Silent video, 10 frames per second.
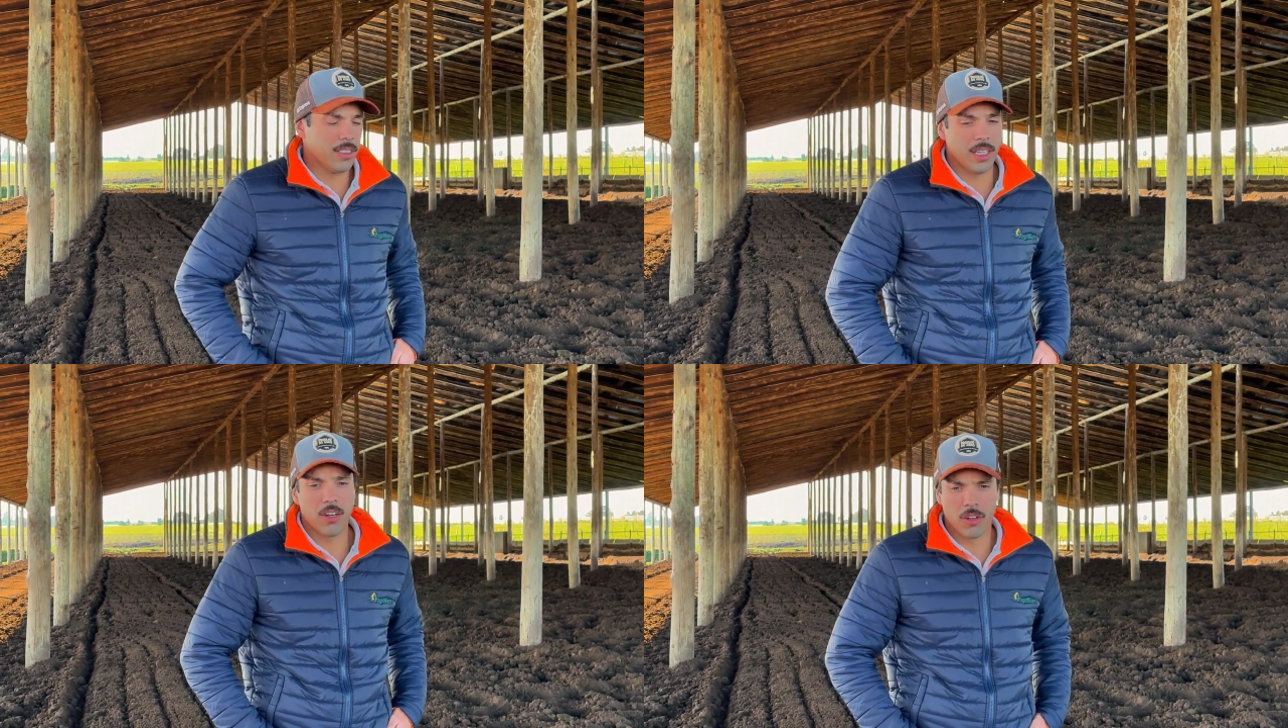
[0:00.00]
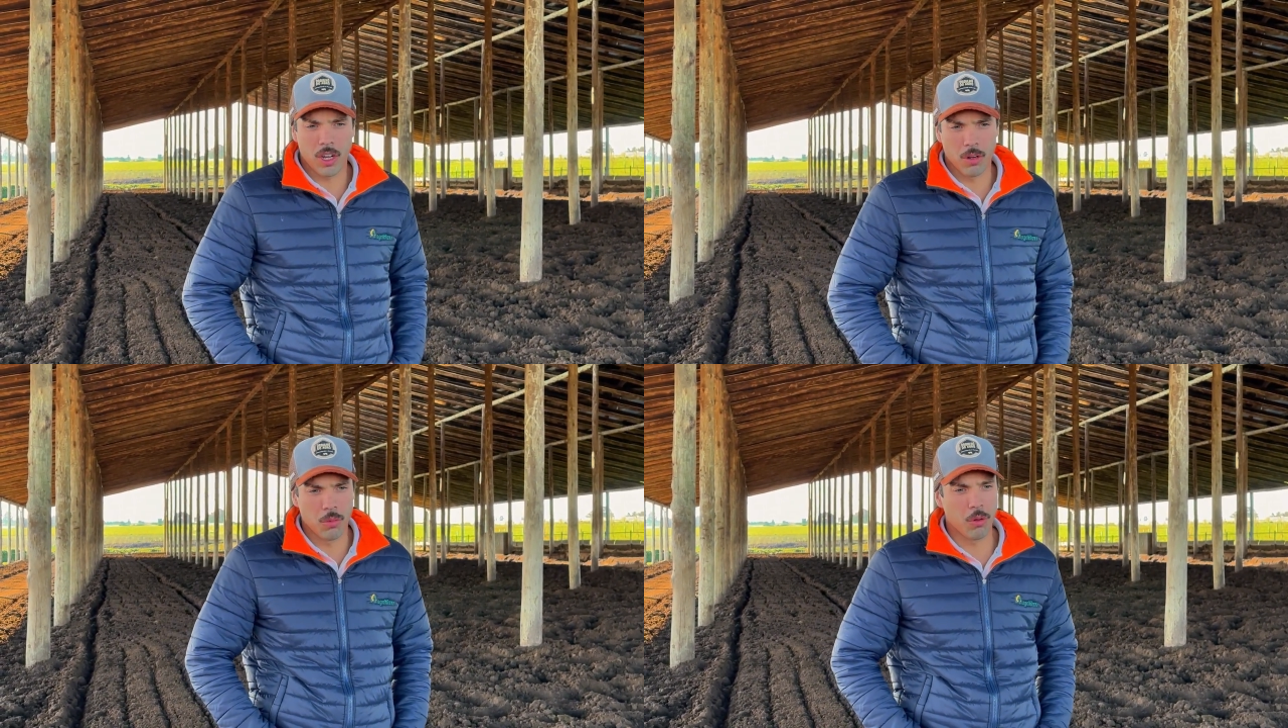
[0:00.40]
we have
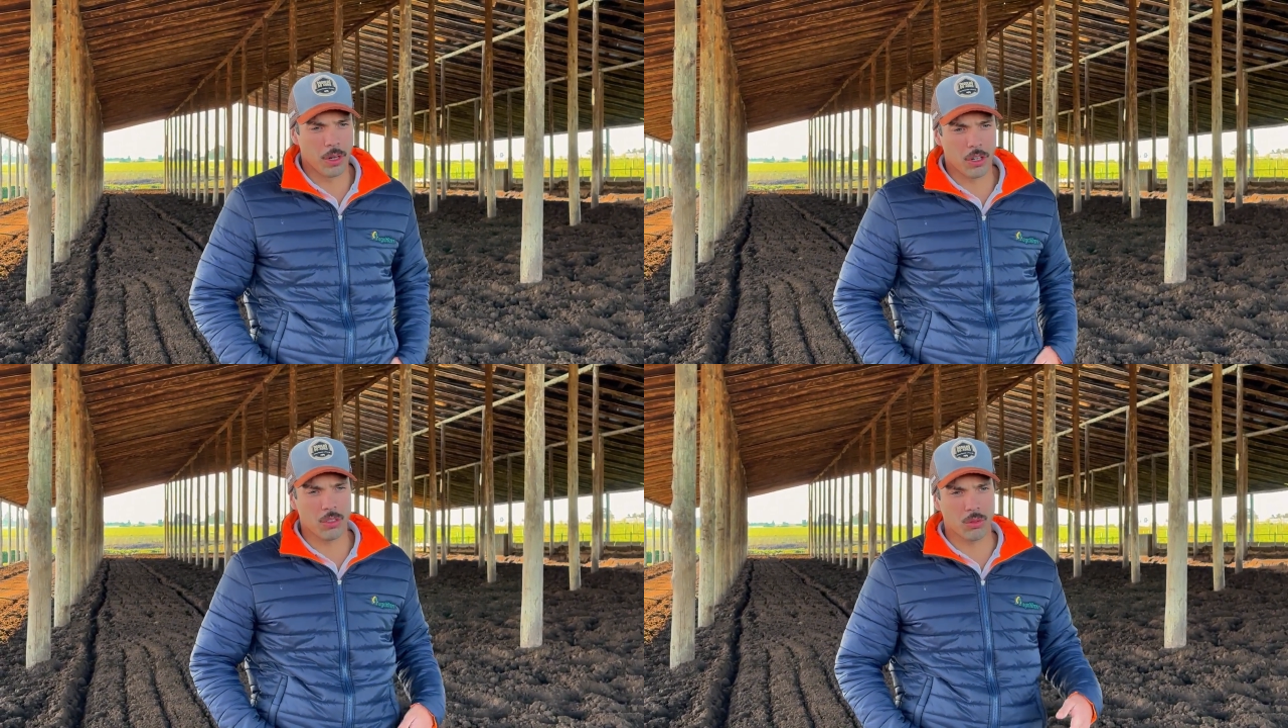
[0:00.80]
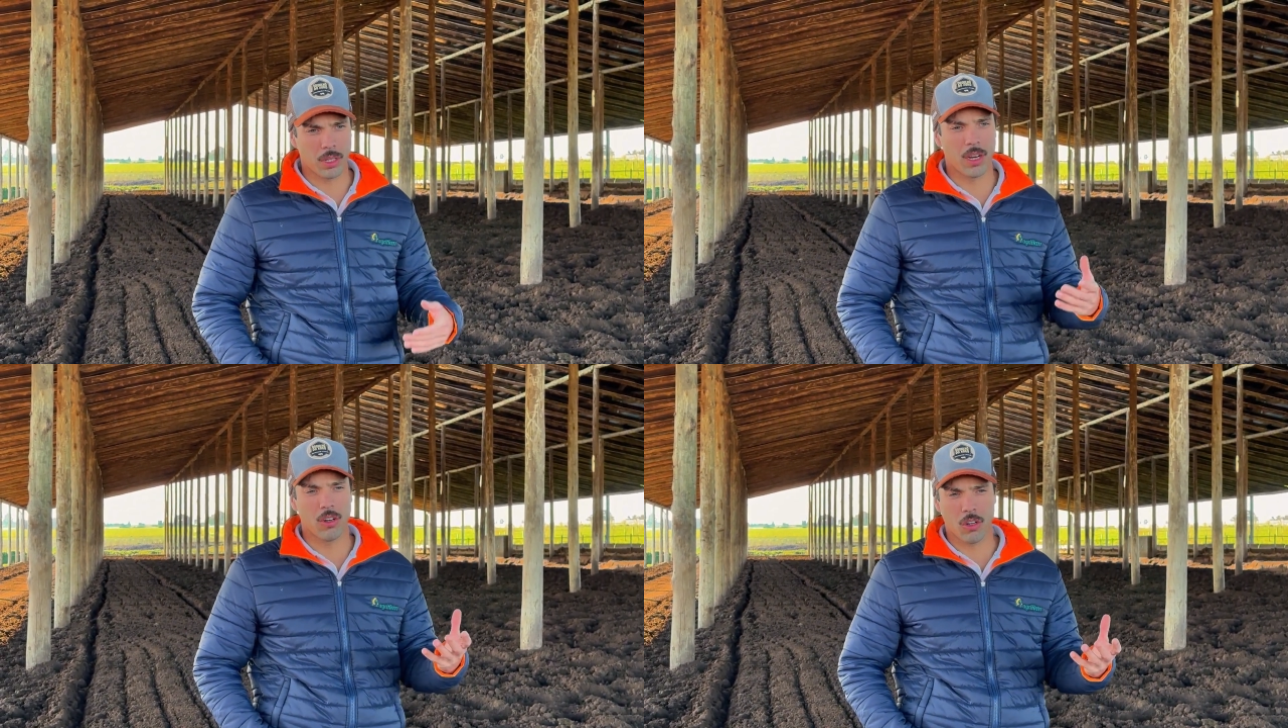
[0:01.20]
achieved
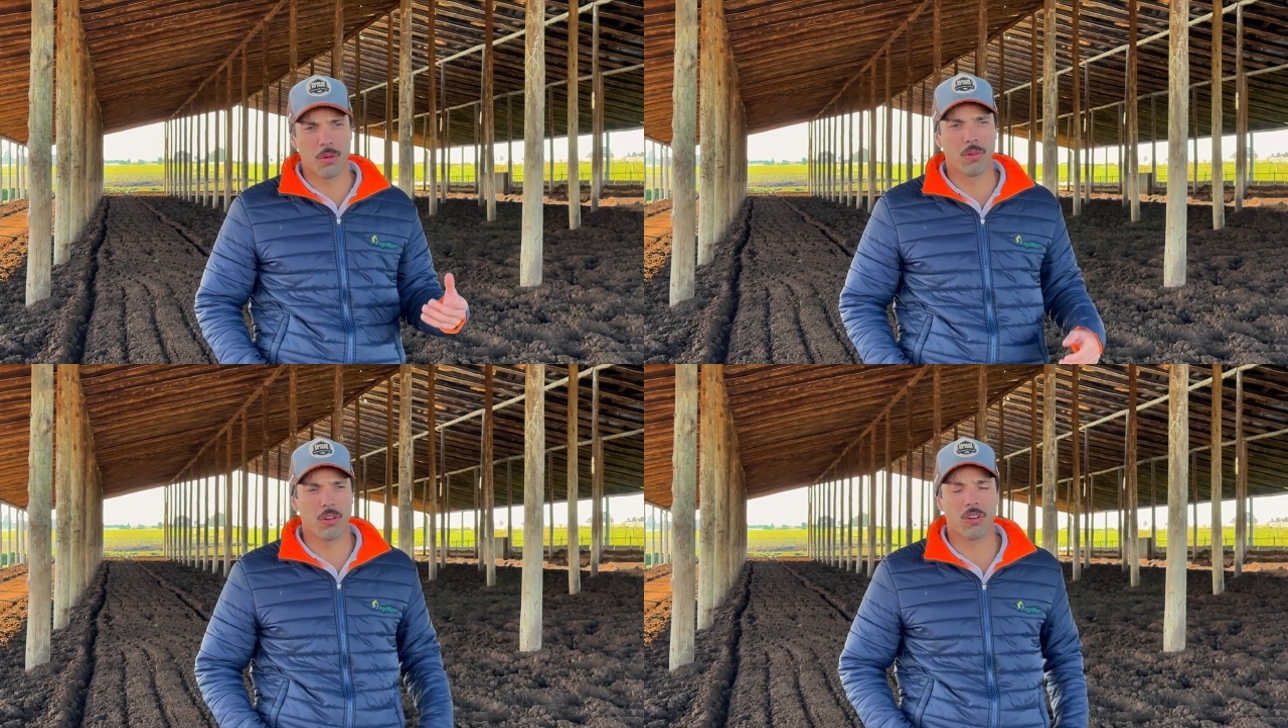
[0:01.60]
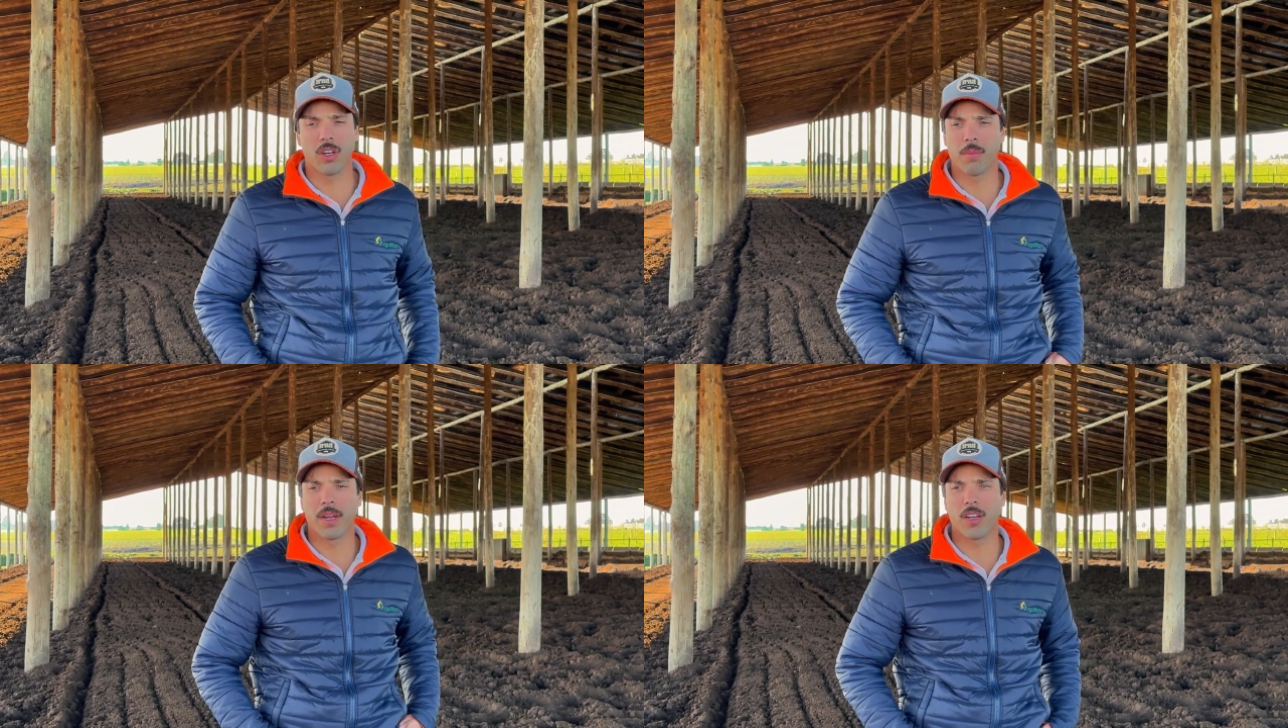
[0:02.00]
very good
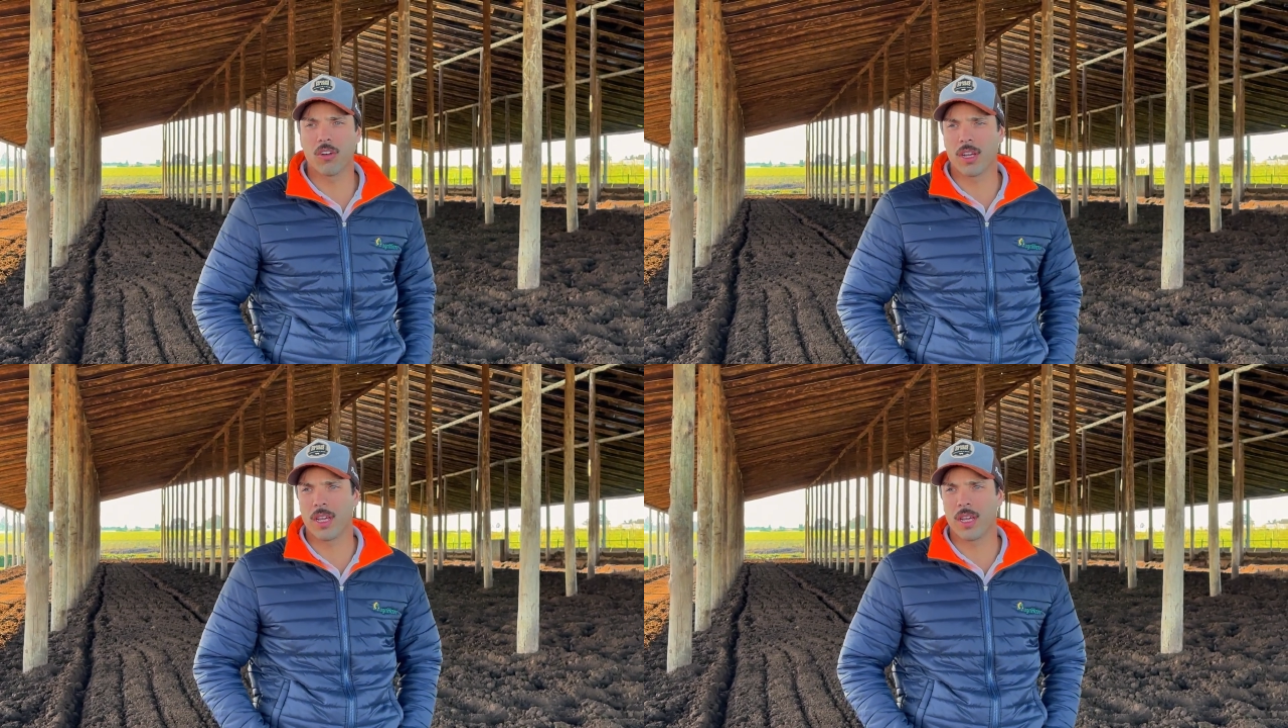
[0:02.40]
results